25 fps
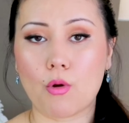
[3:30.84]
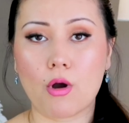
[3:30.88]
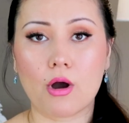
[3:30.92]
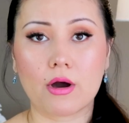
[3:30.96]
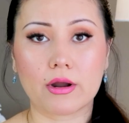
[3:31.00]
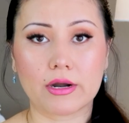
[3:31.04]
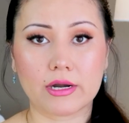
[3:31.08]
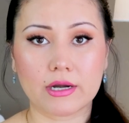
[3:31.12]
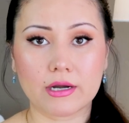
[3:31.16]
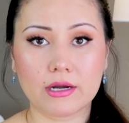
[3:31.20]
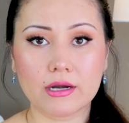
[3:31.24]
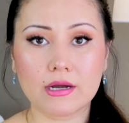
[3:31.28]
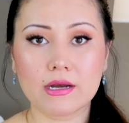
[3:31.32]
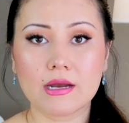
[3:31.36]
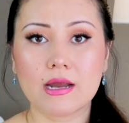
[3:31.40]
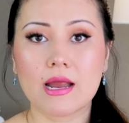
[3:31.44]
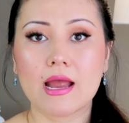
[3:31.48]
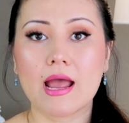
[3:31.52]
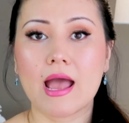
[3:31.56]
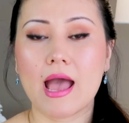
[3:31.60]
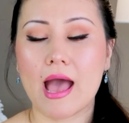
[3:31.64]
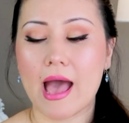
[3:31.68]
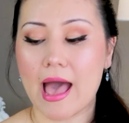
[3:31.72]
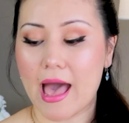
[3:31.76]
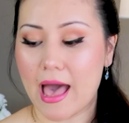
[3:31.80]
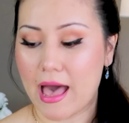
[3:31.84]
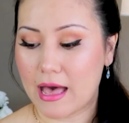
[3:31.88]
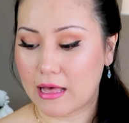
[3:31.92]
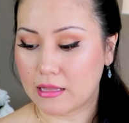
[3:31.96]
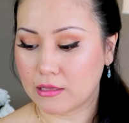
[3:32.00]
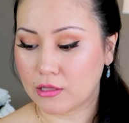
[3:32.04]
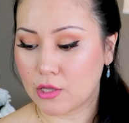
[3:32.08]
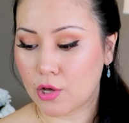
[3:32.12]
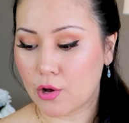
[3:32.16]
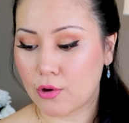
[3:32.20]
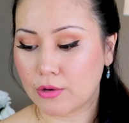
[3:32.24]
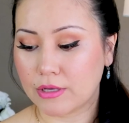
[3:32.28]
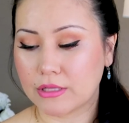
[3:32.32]
water,
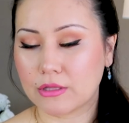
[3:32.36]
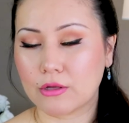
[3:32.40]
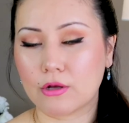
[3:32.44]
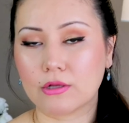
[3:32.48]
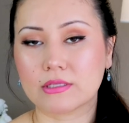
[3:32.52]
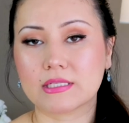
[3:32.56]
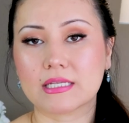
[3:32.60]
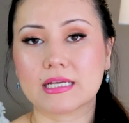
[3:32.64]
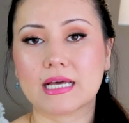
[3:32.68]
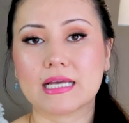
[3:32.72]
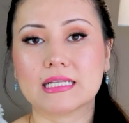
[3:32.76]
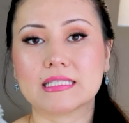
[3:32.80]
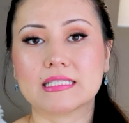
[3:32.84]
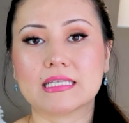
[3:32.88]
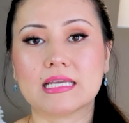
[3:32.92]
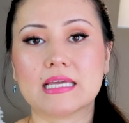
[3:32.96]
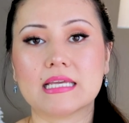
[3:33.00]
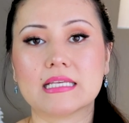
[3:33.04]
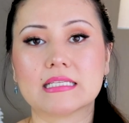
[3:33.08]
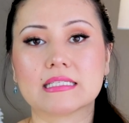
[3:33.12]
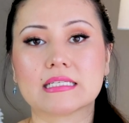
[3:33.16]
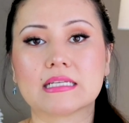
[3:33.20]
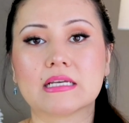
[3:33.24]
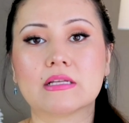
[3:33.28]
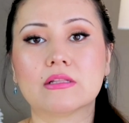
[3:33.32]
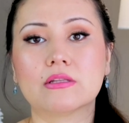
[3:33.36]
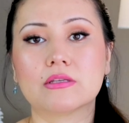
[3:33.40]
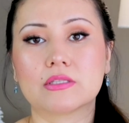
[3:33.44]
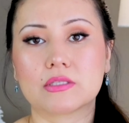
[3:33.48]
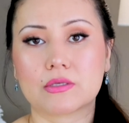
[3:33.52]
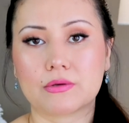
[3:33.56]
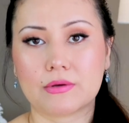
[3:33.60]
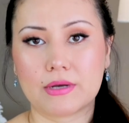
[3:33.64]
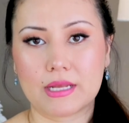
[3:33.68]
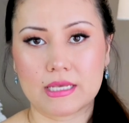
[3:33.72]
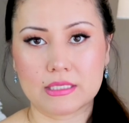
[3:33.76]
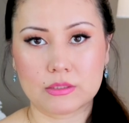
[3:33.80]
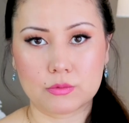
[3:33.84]
aloe, it also contains
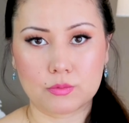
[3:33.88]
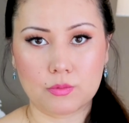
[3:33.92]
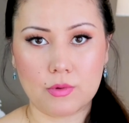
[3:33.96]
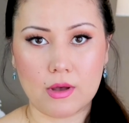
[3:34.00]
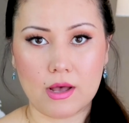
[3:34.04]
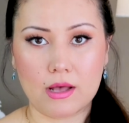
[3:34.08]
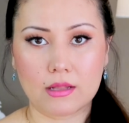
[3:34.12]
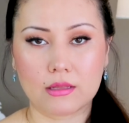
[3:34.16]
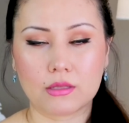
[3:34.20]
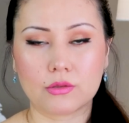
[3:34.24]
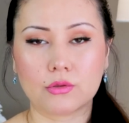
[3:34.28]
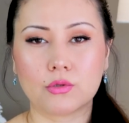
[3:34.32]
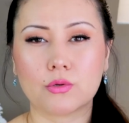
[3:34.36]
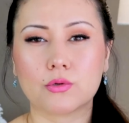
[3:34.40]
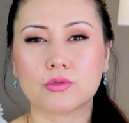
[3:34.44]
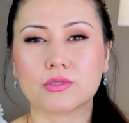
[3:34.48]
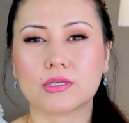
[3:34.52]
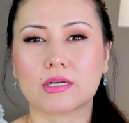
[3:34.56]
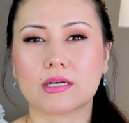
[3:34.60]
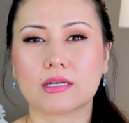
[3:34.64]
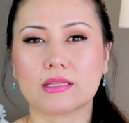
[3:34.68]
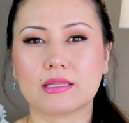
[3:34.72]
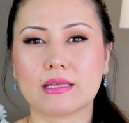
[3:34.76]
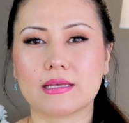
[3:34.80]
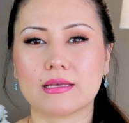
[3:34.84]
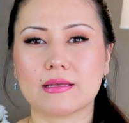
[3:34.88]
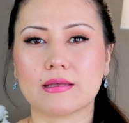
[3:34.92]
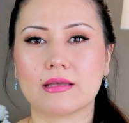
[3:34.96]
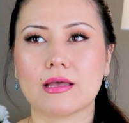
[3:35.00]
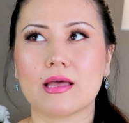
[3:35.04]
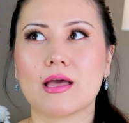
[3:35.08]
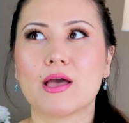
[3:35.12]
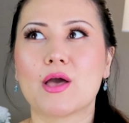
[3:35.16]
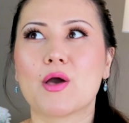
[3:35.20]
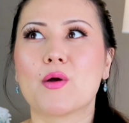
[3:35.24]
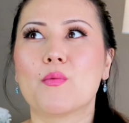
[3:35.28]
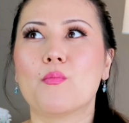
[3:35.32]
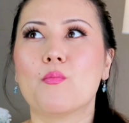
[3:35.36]
glycerin as well. Those are the
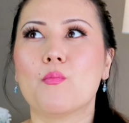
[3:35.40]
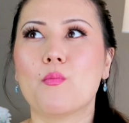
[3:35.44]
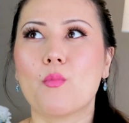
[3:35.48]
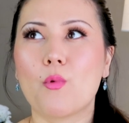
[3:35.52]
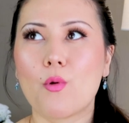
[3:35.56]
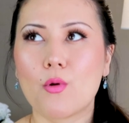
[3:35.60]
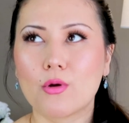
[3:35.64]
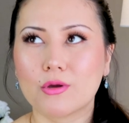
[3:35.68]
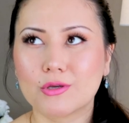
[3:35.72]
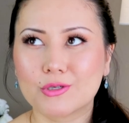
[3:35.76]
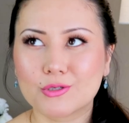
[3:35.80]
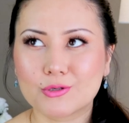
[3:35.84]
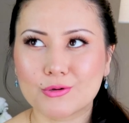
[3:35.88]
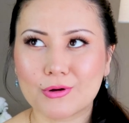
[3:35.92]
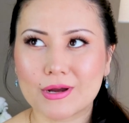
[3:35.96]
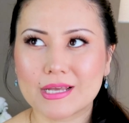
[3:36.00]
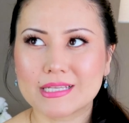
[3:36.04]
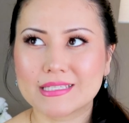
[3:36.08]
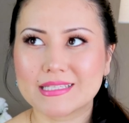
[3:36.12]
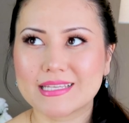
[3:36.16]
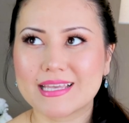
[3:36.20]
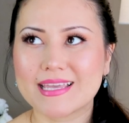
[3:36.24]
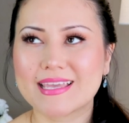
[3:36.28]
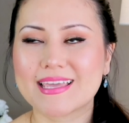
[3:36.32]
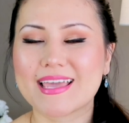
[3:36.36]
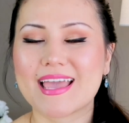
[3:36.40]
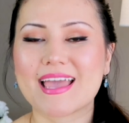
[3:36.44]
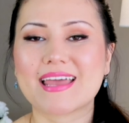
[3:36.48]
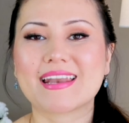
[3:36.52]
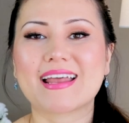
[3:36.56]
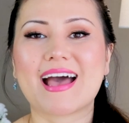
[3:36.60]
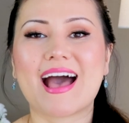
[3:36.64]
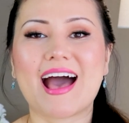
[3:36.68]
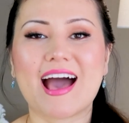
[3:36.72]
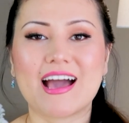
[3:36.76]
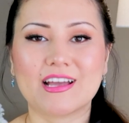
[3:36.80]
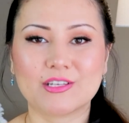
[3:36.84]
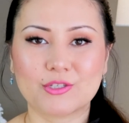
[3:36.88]
moisturizing and
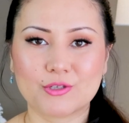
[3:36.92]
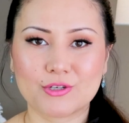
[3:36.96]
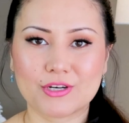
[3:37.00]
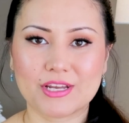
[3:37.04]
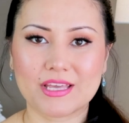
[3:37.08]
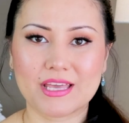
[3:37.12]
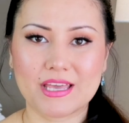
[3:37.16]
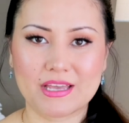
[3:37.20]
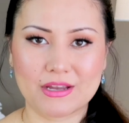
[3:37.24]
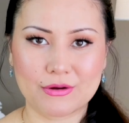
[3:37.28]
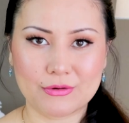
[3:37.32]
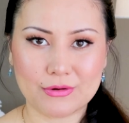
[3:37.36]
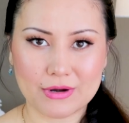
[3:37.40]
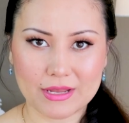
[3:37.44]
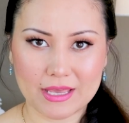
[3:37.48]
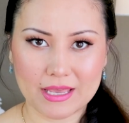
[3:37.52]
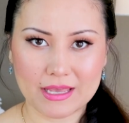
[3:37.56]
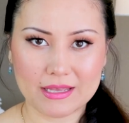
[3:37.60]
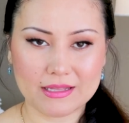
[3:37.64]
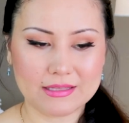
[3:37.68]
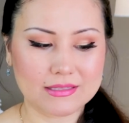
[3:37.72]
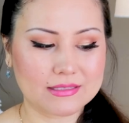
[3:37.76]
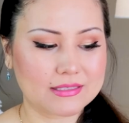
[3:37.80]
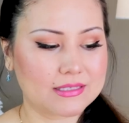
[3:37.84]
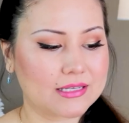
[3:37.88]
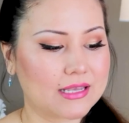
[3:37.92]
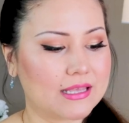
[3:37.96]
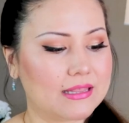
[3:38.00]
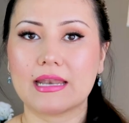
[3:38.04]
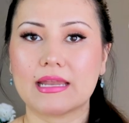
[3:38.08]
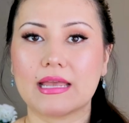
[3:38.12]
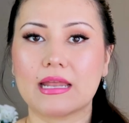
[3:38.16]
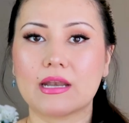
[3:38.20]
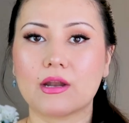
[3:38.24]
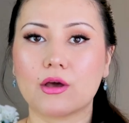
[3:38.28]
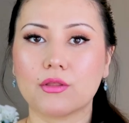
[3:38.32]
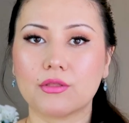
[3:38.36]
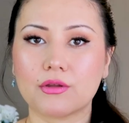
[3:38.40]
hydrating ingredients. And
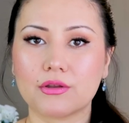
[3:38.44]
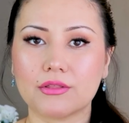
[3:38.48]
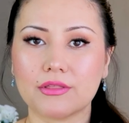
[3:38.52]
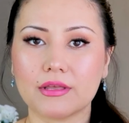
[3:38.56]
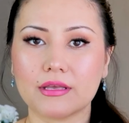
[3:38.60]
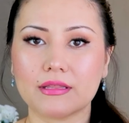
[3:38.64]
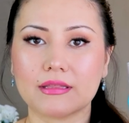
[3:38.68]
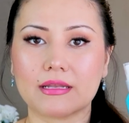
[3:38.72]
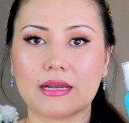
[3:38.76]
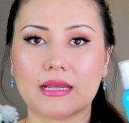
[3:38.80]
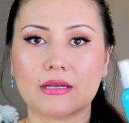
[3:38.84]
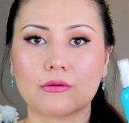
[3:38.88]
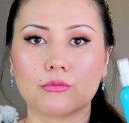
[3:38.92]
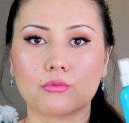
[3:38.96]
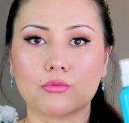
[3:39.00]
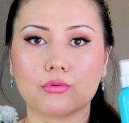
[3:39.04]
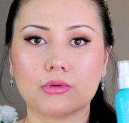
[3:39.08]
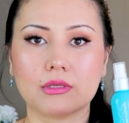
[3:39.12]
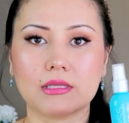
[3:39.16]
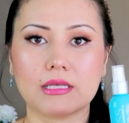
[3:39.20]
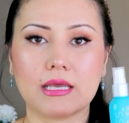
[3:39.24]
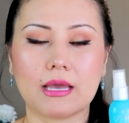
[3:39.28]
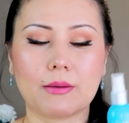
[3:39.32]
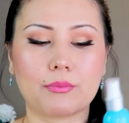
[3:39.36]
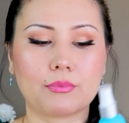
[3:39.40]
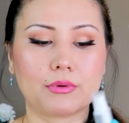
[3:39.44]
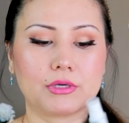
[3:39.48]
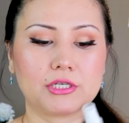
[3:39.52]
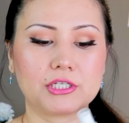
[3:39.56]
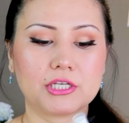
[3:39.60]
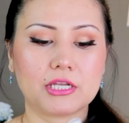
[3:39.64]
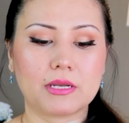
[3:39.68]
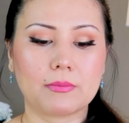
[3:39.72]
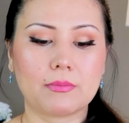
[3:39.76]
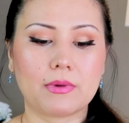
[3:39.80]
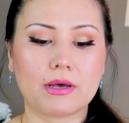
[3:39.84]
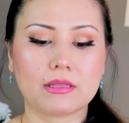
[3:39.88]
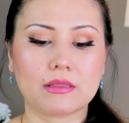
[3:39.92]
another thing that I really
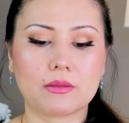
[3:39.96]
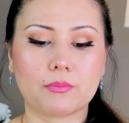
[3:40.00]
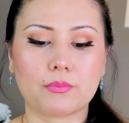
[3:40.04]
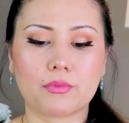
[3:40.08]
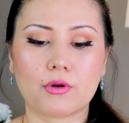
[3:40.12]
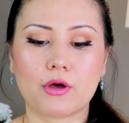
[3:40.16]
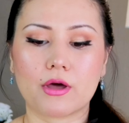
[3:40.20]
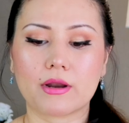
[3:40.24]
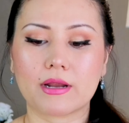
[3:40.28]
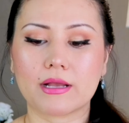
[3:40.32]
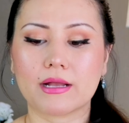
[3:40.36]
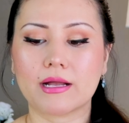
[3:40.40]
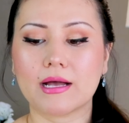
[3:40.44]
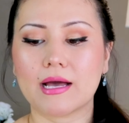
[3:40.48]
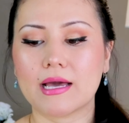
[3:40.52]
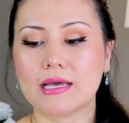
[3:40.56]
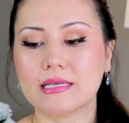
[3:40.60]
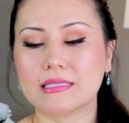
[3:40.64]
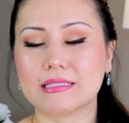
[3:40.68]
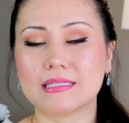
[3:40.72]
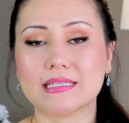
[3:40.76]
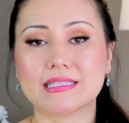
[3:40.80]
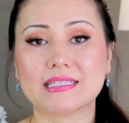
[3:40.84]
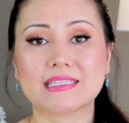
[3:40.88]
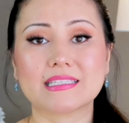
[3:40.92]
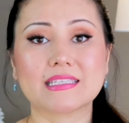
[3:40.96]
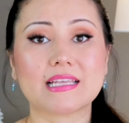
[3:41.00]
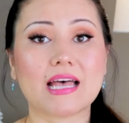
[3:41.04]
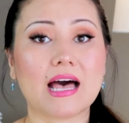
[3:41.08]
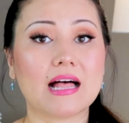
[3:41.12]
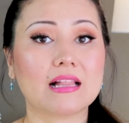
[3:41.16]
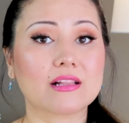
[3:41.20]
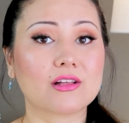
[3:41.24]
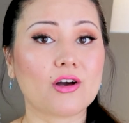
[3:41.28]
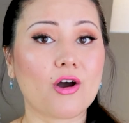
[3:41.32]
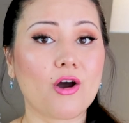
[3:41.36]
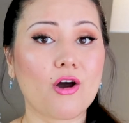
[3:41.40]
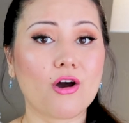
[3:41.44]
appreciate about the product, guys, this is
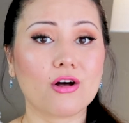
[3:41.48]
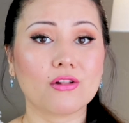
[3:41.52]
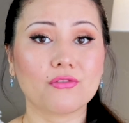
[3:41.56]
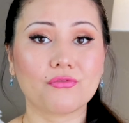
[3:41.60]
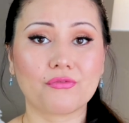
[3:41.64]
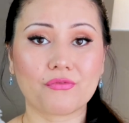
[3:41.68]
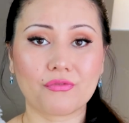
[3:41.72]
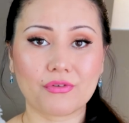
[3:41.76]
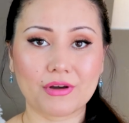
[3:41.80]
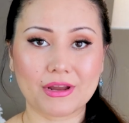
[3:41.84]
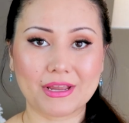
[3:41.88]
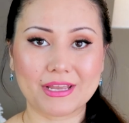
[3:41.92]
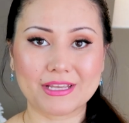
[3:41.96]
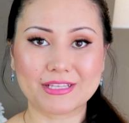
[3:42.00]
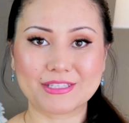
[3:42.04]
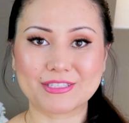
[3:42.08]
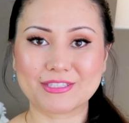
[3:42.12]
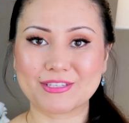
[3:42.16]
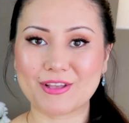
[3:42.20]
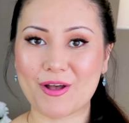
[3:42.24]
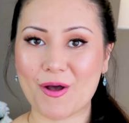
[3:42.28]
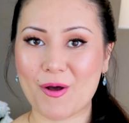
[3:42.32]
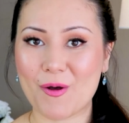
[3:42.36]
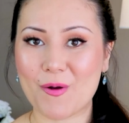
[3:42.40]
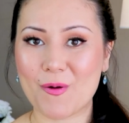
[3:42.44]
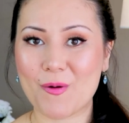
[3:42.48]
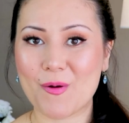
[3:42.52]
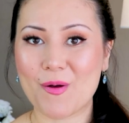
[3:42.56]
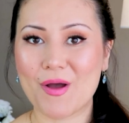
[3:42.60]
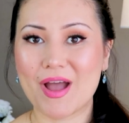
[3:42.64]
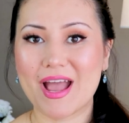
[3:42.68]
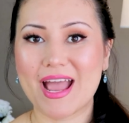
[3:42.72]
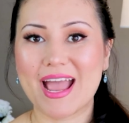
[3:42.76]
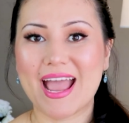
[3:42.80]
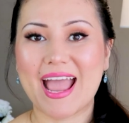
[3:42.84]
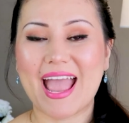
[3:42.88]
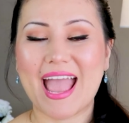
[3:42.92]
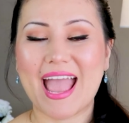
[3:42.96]
alcohol free. So